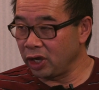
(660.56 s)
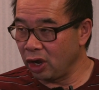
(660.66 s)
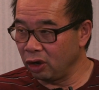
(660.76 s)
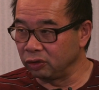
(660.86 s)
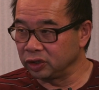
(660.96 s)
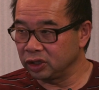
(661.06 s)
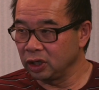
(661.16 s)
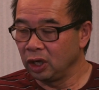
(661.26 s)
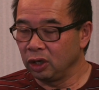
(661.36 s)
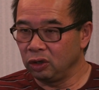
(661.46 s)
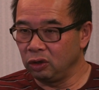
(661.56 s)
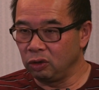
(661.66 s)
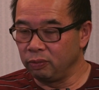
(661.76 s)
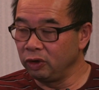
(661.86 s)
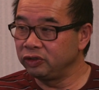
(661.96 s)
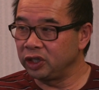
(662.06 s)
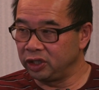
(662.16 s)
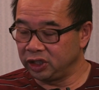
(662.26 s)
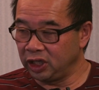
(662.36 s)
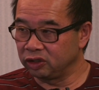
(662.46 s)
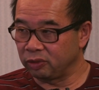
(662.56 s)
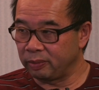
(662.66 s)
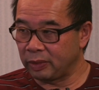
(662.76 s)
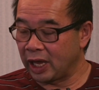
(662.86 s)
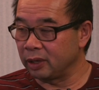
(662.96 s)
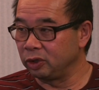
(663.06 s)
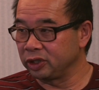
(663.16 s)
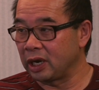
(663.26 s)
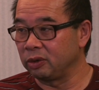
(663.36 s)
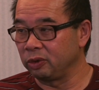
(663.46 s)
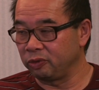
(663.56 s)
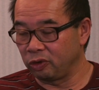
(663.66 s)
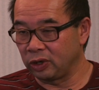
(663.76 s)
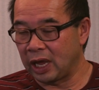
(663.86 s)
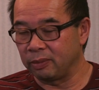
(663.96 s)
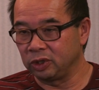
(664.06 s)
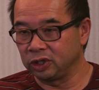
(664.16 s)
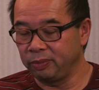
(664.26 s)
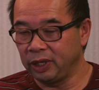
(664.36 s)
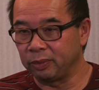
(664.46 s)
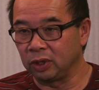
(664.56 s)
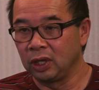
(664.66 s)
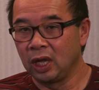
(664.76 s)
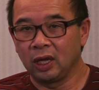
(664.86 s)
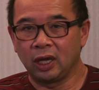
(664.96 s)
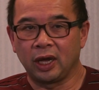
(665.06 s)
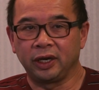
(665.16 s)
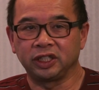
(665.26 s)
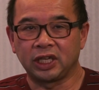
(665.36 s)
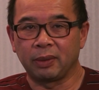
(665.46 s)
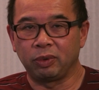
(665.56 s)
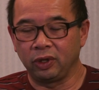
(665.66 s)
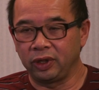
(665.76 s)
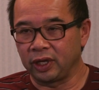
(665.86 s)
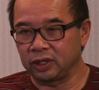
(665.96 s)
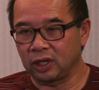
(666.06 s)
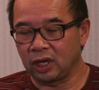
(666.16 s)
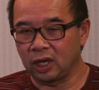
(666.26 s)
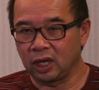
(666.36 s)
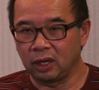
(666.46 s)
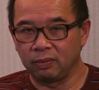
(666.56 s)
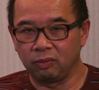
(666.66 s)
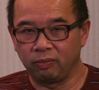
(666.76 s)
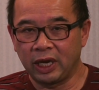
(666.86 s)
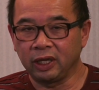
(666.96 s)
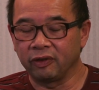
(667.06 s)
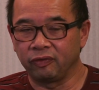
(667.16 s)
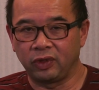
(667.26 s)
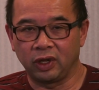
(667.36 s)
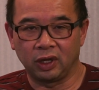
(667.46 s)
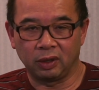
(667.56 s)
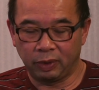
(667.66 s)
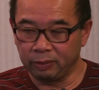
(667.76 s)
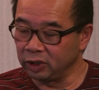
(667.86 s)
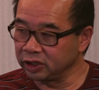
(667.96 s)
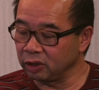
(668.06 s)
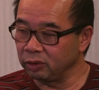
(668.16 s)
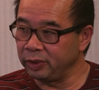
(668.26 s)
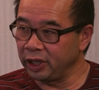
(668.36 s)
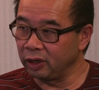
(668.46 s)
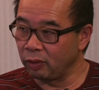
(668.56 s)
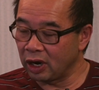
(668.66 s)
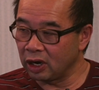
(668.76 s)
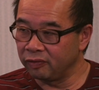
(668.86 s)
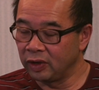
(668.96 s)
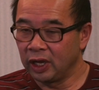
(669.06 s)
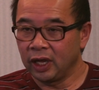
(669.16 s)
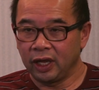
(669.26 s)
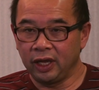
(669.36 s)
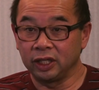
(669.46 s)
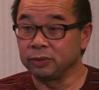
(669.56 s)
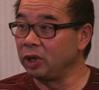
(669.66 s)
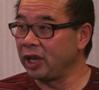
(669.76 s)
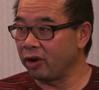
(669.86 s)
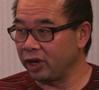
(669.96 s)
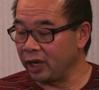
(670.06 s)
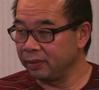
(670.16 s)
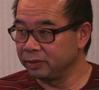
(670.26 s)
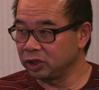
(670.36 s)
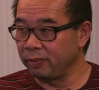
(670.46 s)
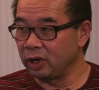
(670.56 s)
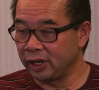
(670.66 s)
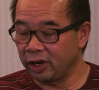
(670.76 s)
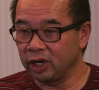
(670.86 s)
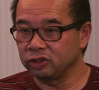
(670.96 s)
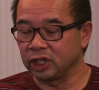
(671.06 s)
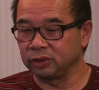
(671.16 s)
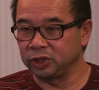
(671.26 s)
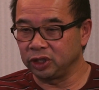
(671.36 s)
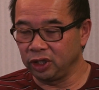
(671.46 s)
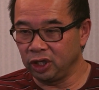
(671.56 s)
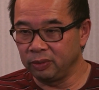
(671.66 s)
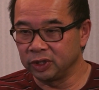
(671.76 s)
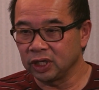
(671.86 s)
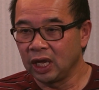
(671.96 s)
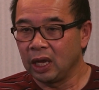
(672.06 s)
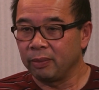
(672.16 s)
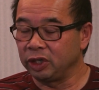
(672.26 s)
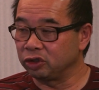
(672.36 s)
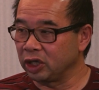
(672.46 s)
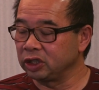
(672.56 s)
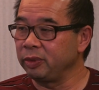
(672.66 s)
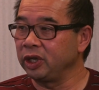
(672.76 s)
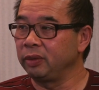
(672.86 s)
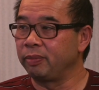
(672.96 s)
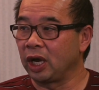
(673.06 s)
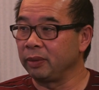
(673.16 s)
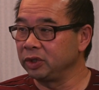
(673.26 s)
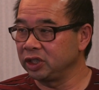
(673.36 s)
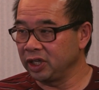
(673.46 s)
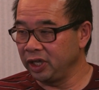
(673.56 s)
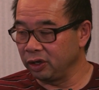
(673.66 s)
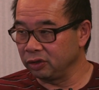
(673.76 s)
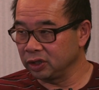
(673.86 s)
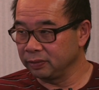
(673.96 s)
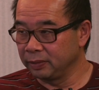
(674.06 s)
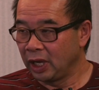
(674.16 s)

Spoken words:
host who moves the disease from animal to animal, from animal to people. An example that many of the people listening would be aware of is malaria. So malaria transmits in humans, but it's transmitted by mosquitoes.